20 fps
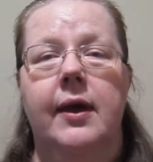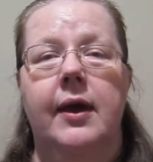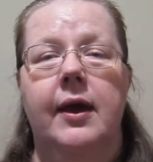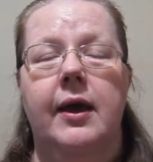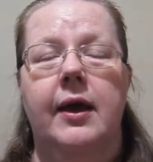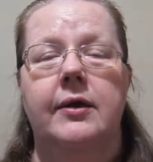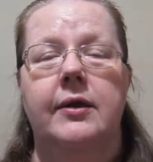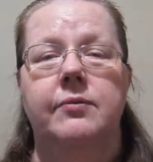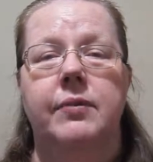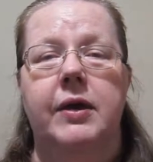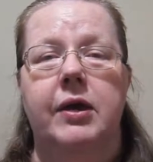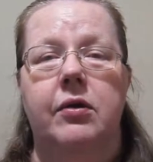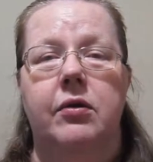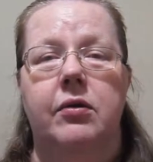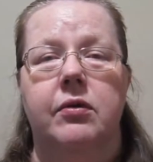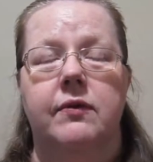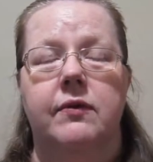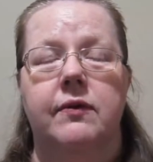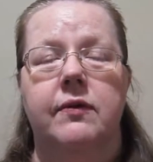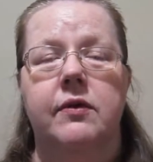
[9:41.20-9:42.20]
and
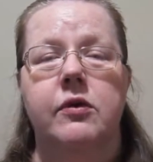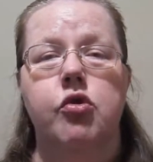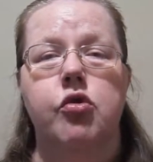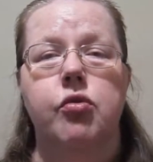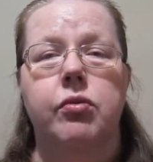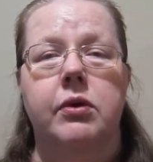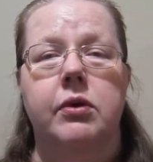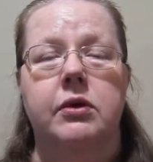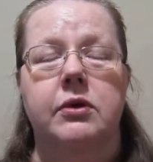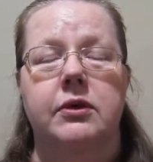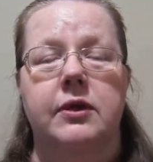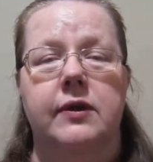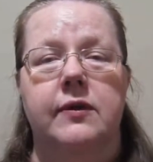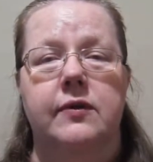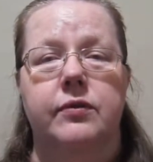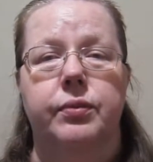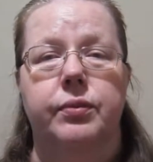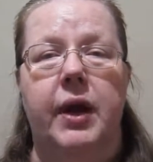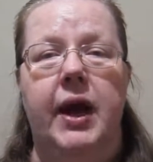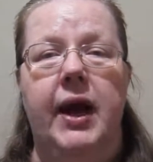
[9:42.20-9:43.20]
because New World
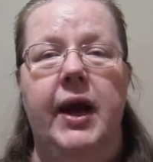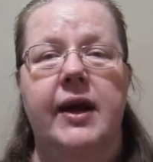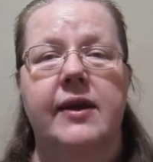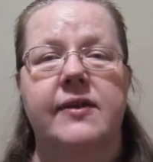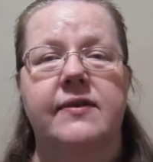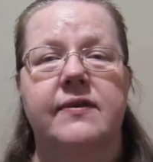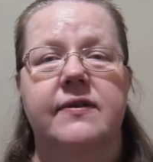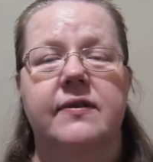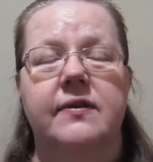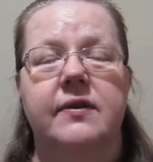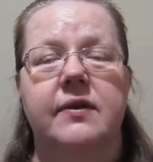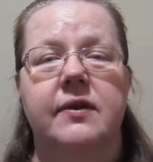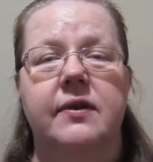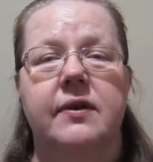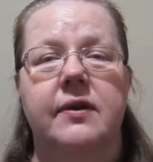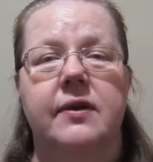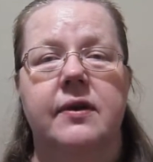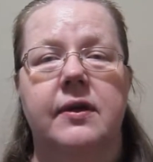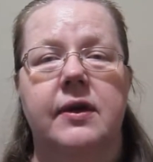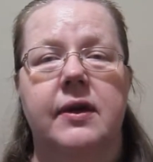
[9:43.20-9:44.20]
is vast,
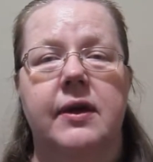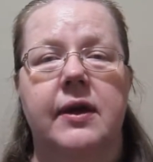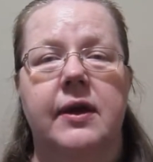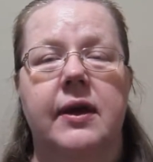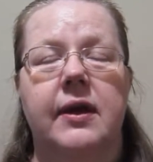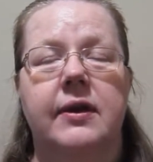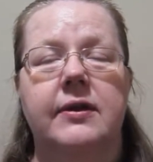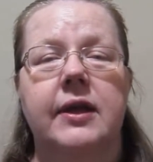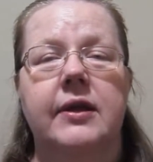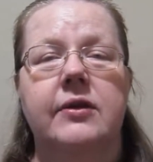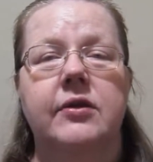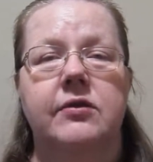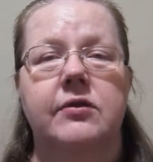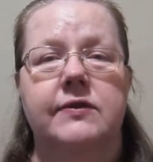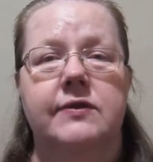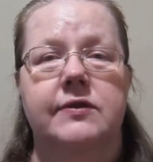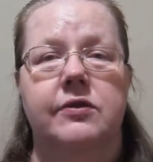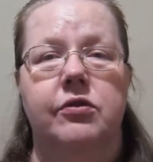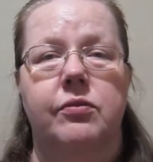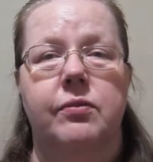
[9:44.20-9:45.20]
that
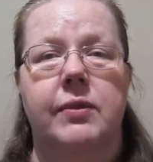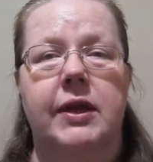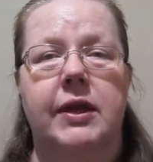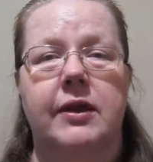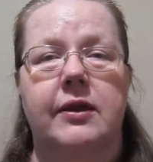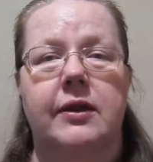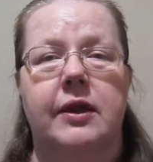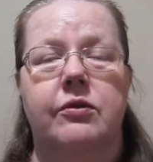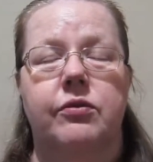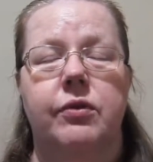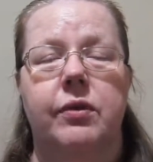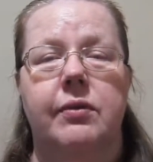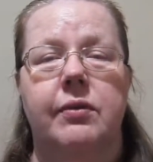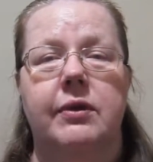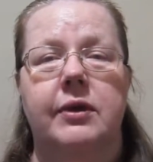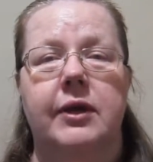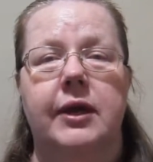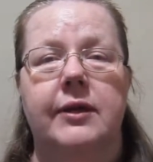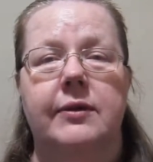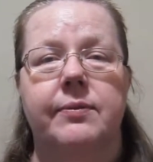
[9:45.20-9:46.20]
also means that we
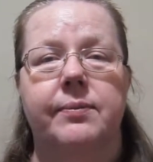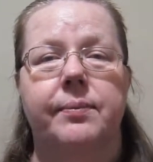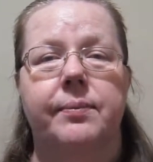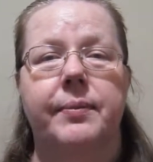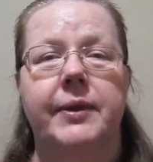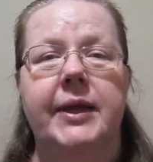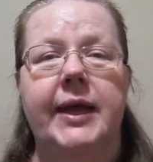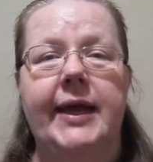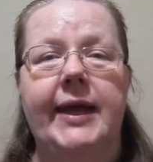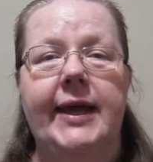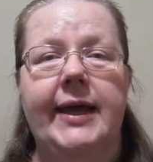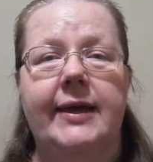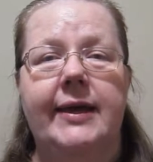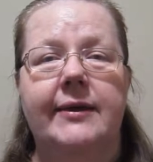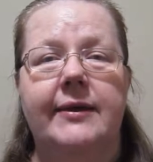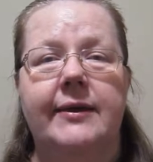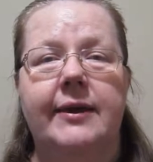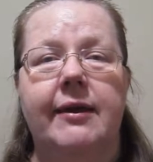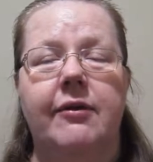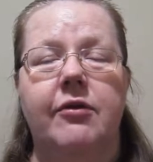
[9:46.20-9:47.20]
will get
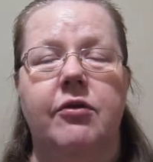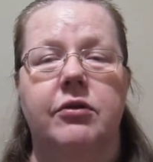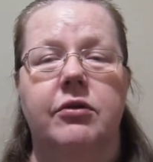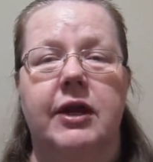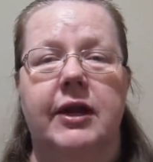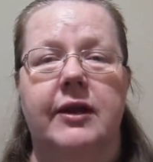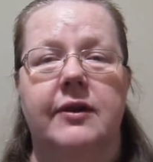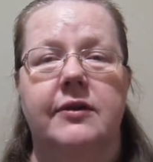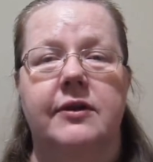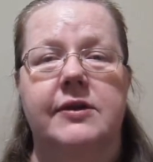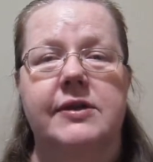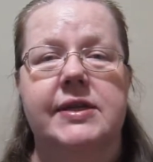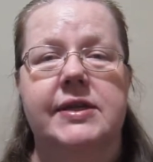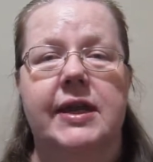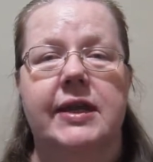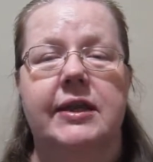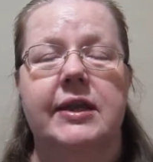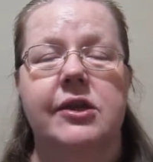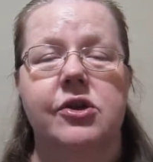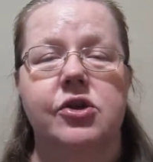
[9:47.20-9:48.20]
plenty collector's
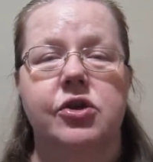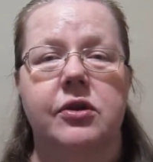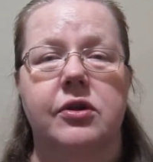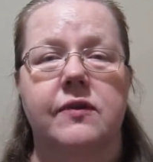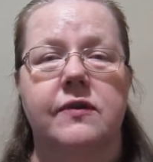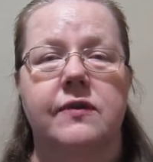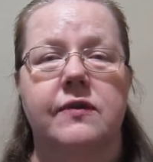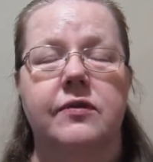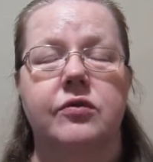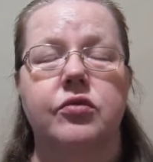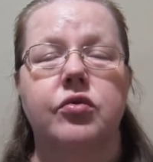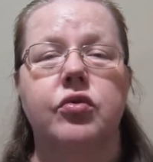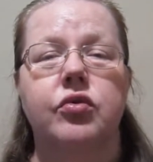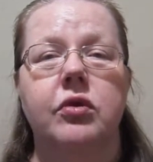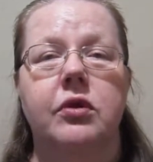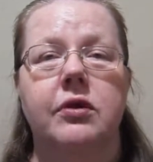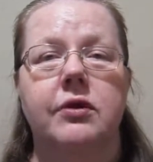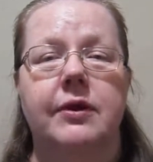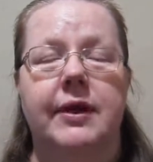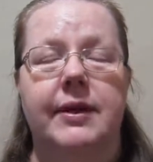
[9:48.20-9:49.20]
editions to
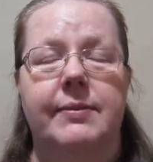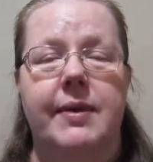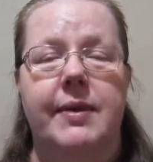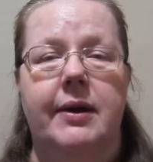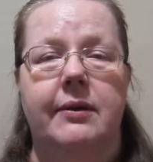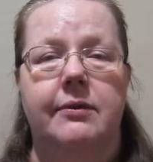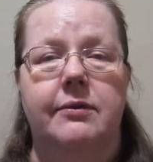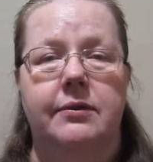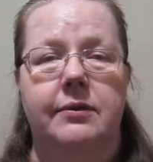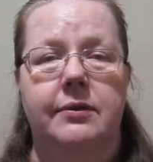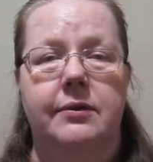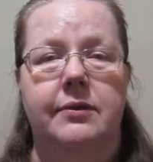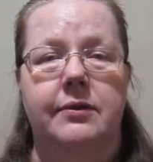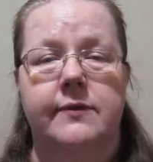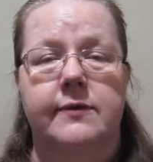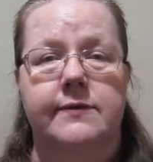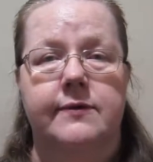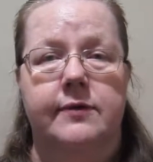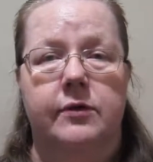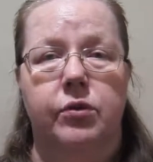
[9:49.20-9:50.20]
talk about.
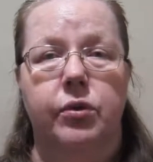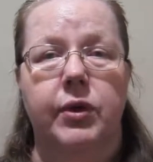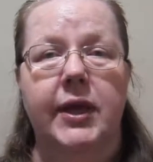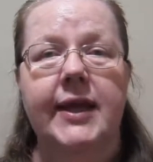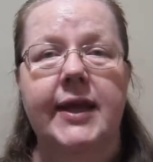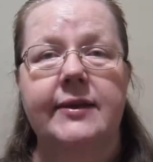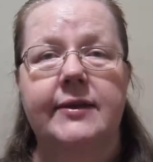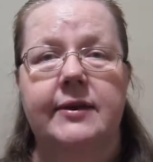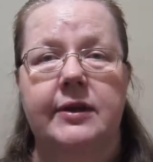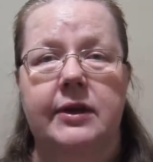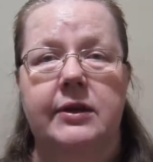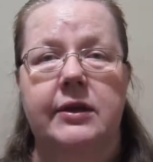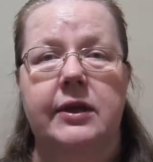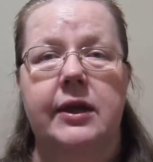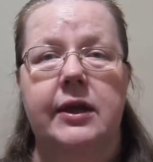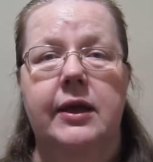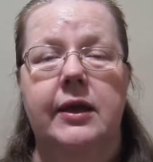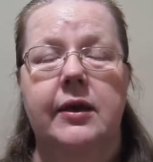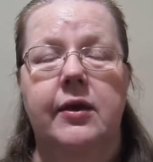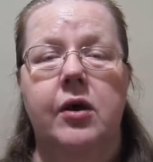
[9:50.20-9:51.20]
So get
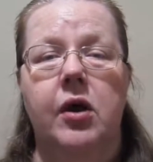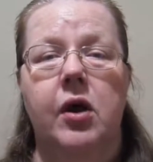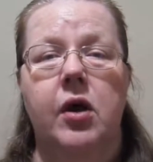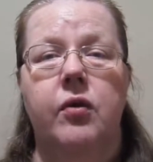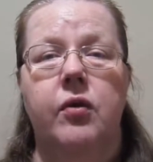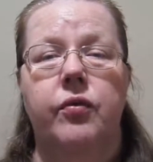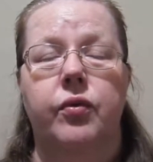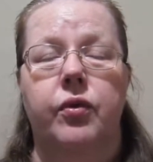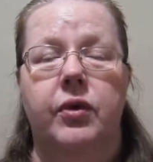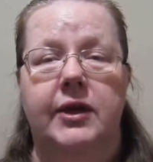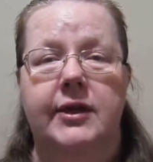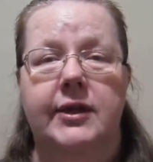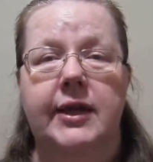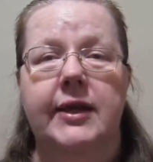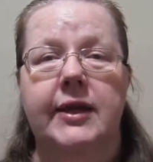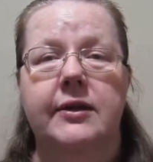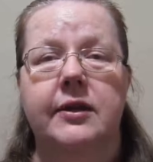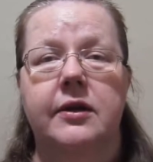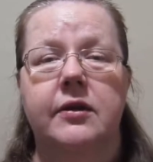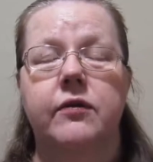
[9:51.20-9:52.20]
ready for
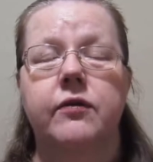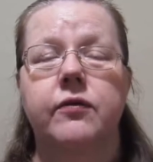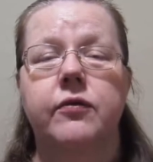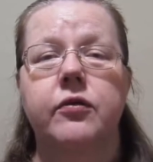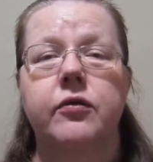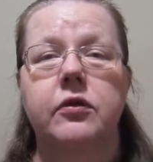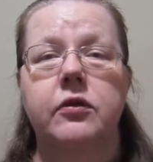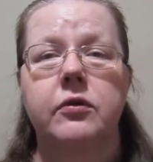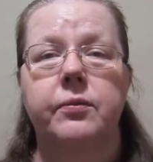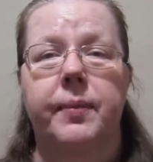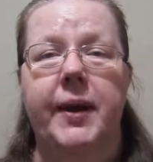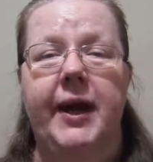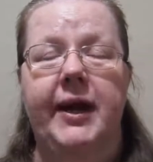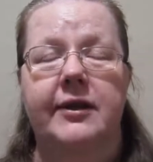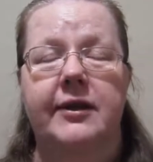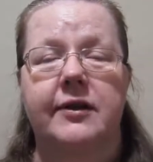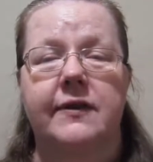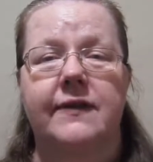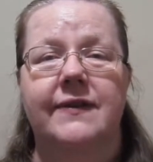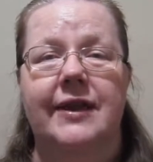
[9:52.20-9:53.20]
another
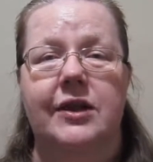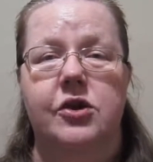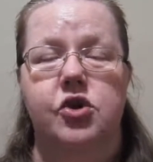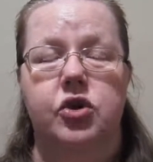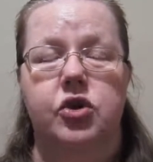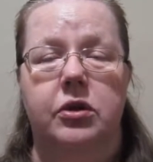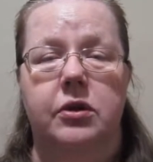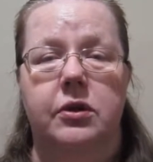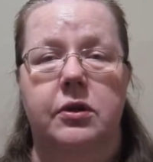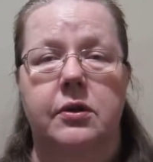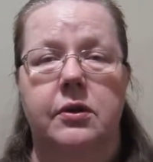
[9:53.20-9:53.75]
full-packed session.